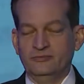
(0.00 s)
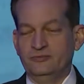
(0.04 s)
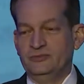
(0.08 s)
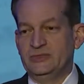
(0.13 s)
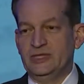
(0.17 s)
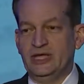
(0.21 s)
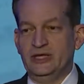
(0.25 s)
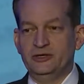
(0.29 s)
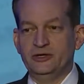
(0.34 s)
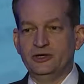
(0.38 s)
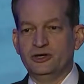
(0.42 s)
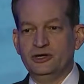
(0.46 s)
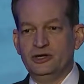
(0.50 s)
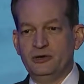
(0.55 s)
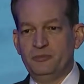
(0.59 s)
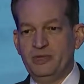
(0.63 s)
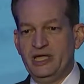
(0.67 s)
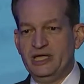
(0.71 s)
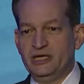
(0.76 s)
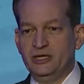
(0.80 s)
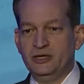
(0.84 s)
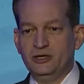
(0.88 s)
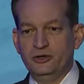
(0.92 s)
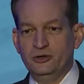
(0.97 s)
Now you're going to
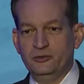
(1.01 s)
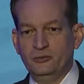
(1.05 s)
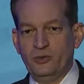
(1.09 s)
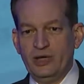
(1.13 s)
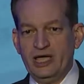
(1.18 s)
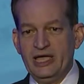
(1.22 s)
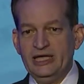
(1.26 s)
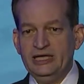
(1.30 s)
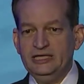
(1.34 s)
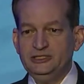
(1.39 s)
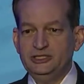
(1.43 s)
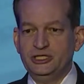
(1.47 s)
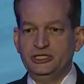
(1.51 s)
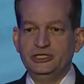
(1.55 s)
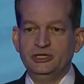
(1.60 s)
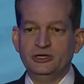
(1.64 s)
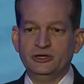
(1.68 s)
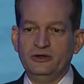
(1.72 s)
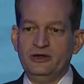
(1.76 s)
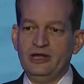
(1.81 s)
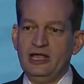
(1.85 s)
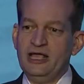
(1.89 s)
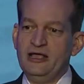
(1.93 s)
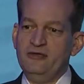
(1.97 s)
make a good wage and you're
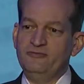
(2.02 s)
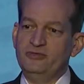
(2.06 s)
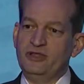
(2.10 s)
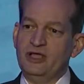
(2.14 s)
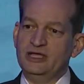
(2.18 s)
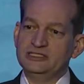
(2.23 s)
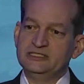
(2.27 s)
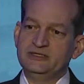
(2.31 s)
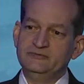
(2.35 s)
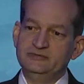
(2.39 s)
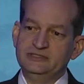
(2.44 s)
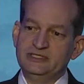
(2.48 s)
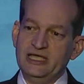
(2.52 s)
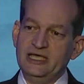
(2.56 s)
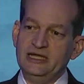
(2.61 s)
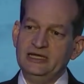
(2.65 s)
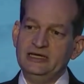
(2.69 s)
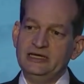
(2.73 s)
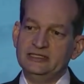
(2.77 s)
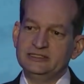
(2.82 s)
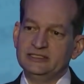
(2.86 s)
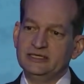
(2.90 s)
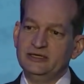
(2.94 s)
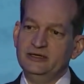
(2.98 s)
going to have lots of debt
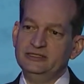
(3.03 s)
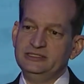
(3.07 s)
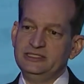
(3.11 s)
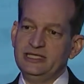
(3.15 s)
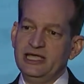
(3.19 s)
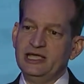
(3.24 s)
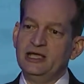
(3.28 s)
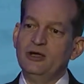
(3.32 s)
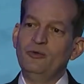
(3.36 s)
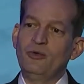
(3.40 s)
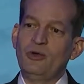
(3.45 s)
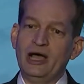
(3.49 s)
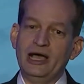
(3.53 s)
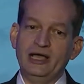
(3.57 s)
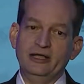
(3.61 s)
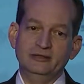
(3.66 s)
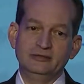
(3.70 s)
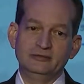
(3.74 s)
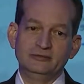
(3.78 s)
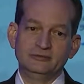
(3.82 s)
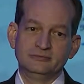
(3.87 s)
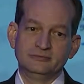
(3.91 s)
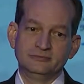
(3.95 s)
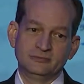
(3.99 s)
and it's going to take a while.
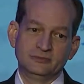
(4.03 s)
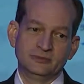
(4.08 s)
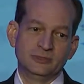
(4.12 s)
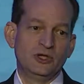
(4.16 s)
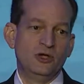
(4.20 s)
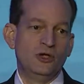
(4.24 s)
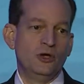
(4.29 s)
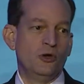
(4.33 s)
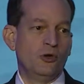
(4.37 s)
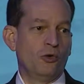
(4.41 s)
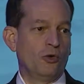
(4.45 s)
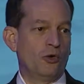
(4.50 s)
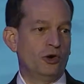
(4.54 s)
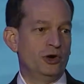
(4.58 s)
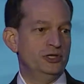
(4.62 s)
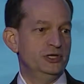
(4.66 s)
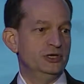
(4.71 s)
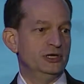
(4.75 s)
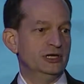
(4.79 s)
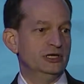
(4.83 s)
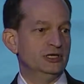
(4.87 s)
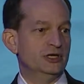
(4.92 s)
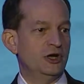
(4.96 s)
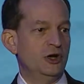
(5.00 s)
Or you
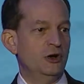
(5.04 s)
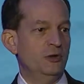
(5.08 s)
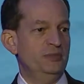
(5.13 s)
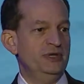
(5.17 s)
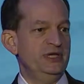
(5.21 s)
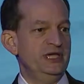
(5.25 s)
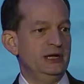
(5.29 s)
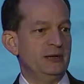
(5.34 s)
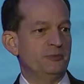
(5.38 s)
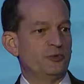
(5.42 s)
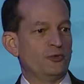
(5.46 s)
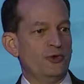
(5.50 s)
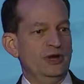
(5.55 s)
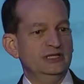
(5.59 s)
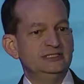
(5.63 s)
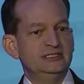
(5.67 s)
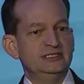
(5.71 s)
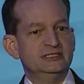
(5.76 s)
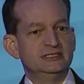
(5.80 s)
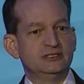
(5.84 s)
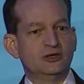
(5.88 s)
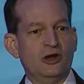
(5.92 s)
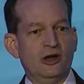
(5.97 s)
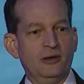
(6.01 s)
can go be an
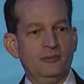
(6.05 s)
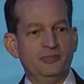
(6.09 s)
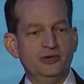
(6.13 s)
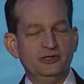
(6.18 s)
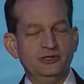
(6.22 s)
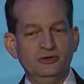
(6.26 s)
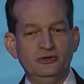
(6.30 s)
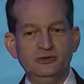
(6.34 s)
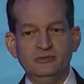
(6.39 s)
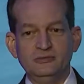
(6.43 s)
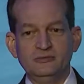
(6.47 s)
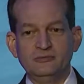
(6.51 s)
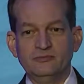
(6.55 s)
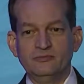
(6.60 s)
apprentice carpenter